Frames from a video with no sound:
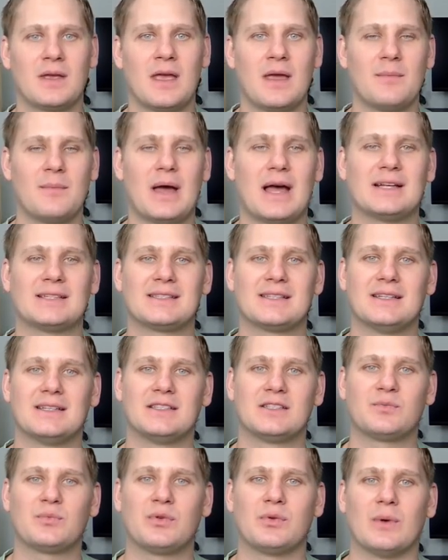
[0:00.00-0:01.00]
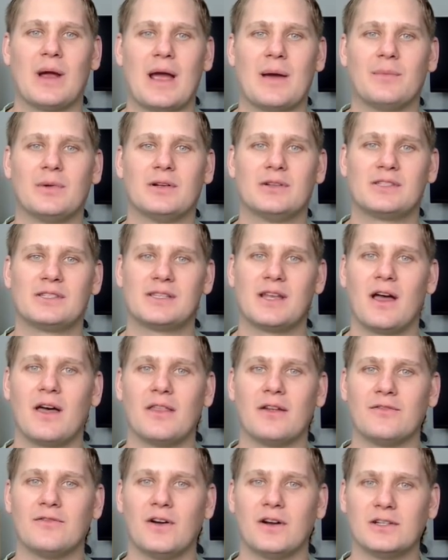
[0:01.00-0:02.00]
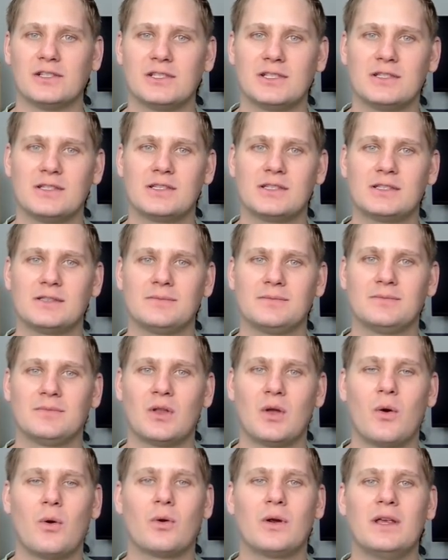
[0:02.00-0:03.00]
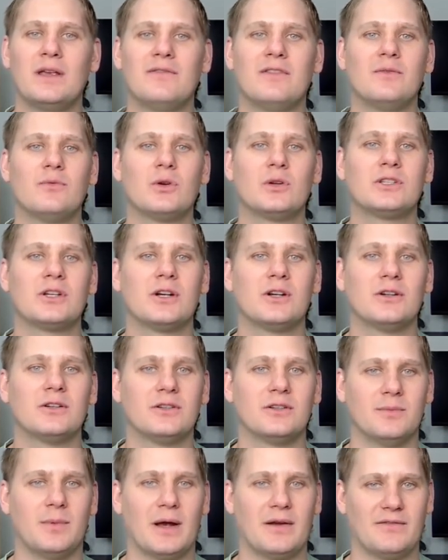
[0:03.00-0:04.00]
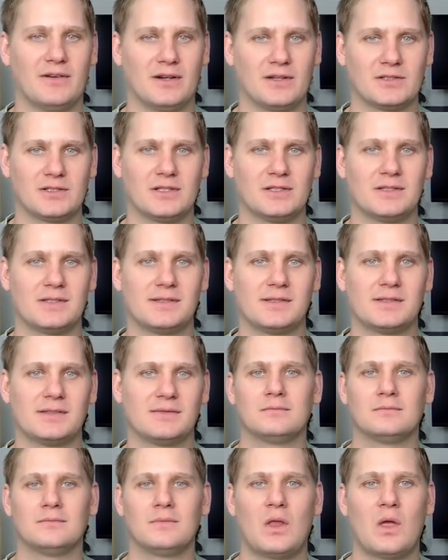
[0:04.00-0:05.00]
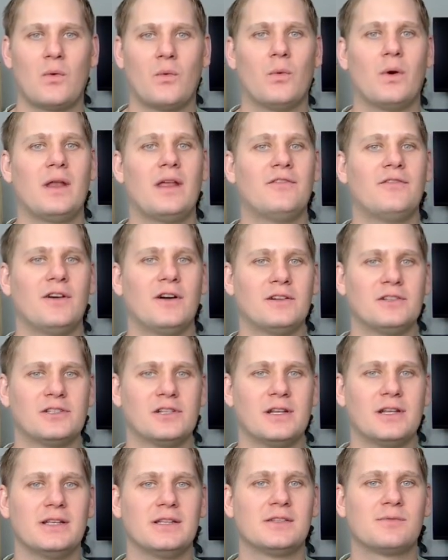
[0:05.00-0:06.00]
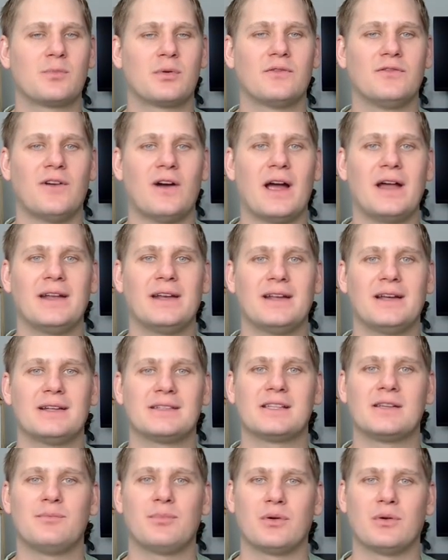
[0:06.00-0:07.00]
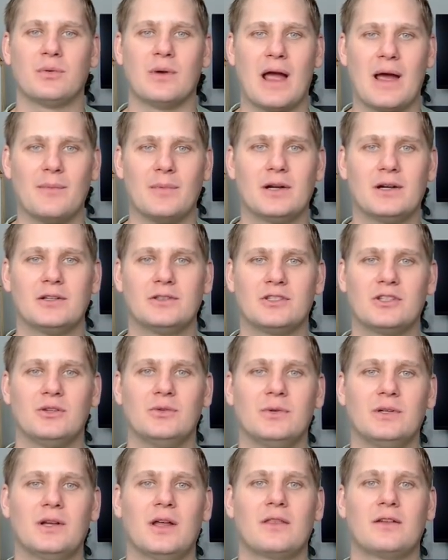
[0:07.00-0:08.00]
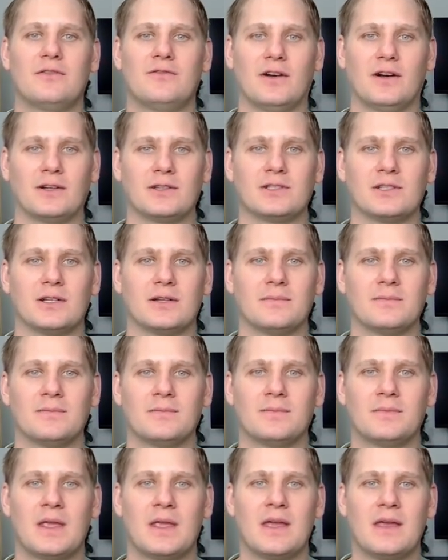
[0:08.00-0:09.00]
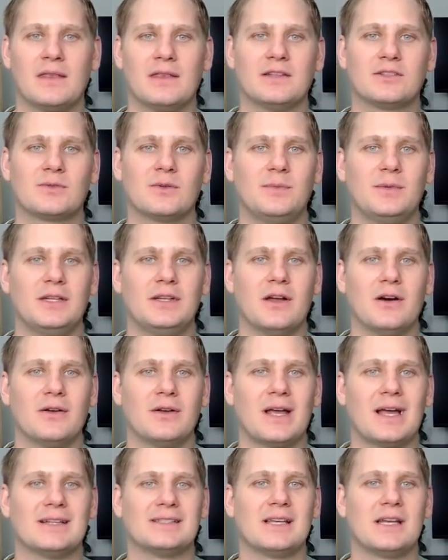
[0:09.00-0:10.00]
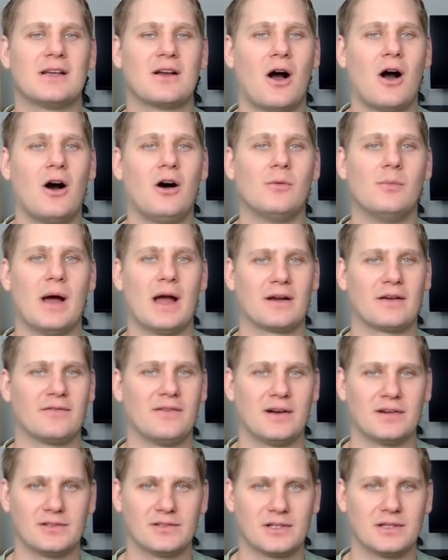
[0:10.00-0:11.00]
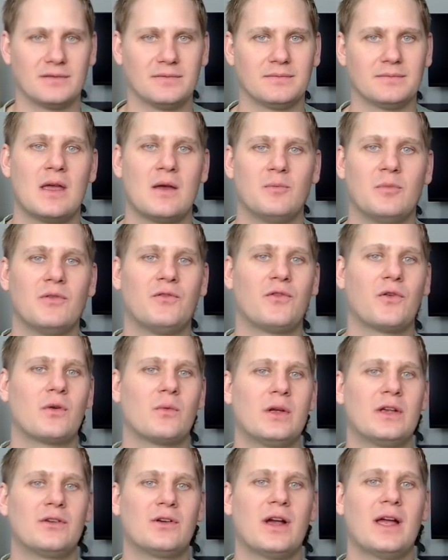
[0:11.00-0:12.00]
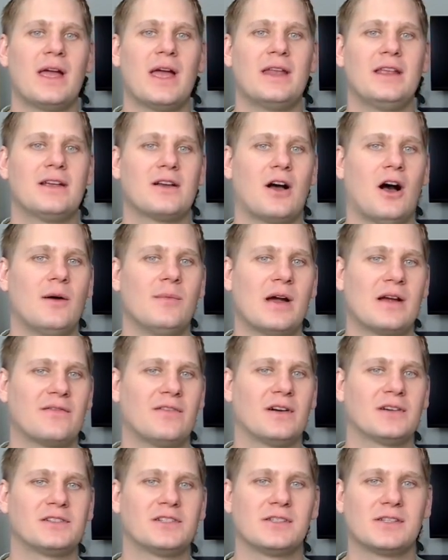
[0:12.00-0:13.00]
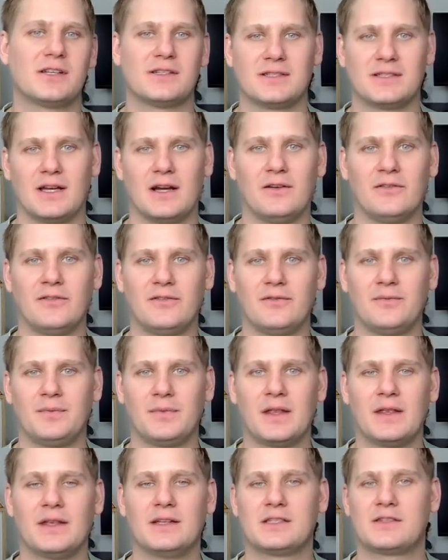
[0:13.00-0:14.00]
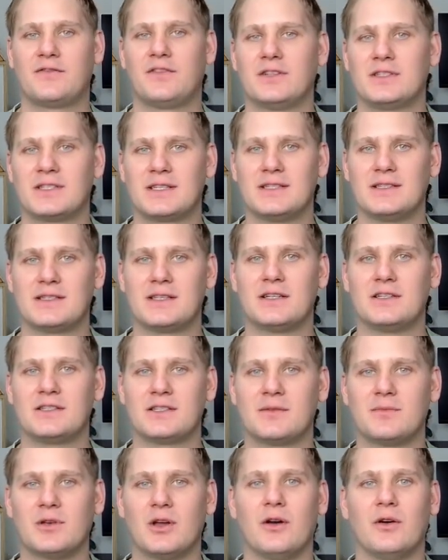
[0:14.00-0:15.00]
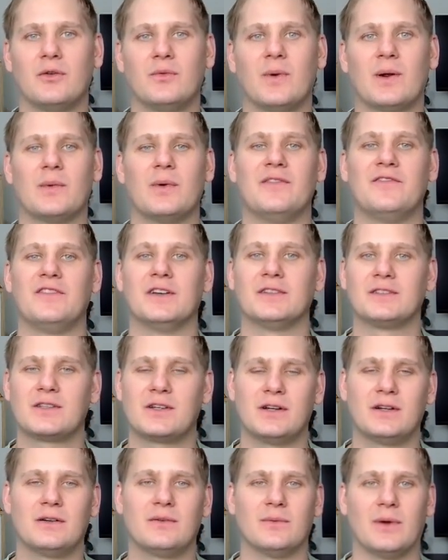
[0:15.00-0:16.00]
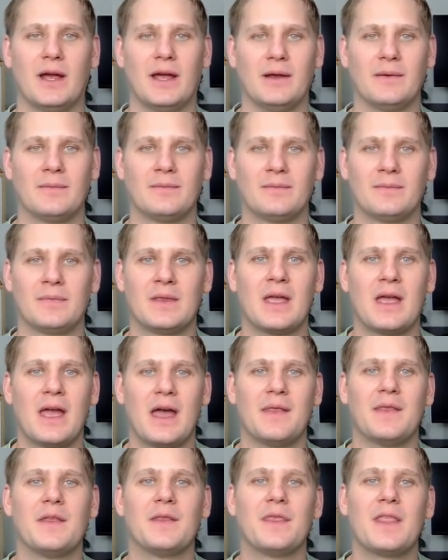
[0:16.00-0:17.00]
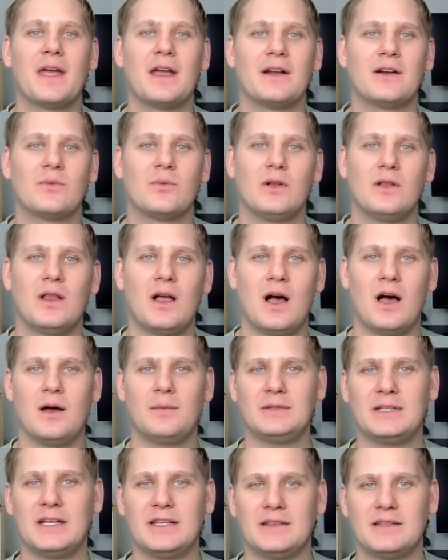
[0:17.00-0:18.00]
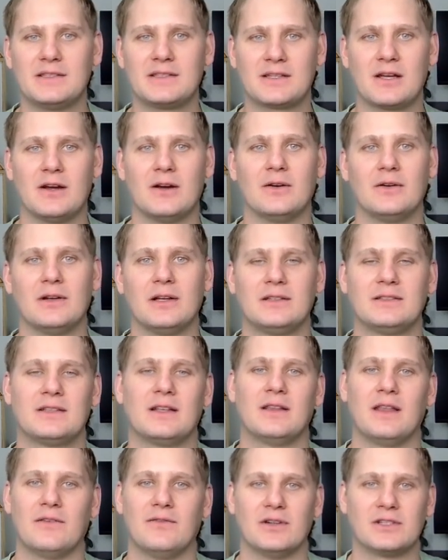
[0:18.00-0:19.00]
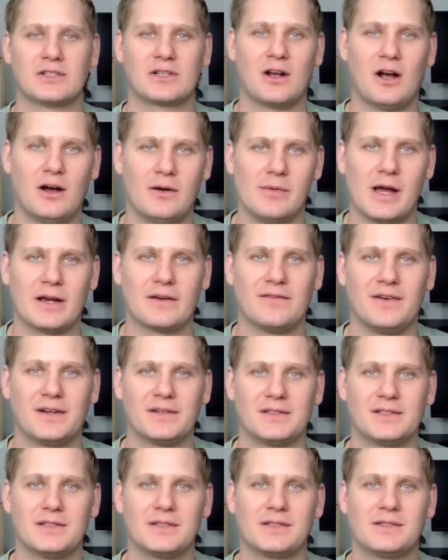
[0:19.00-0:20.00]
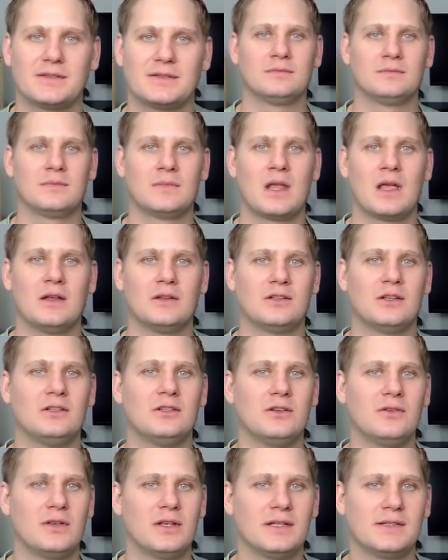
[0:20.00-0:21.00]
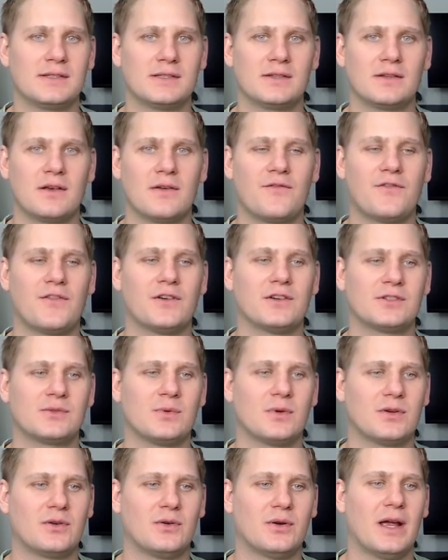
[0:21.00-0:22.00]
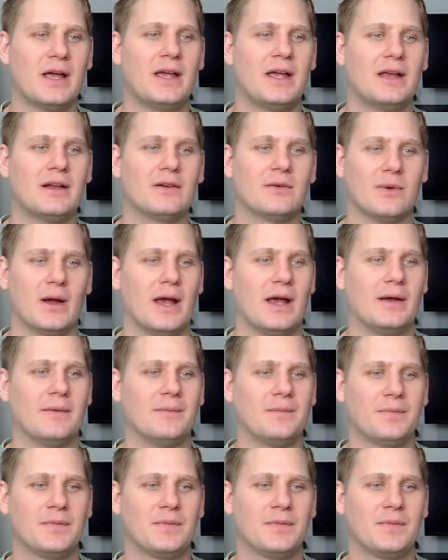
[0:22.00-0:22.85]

passed in as parameters to other functions, or even returned by functions. When a function is provided as a parameter to another function, this will be known as a callback function. Before we create any callback functions ourselves, let's first consider some code where we filter an array, and then later we'll update this code to leverage callback functions. To do this, first we'll create an array.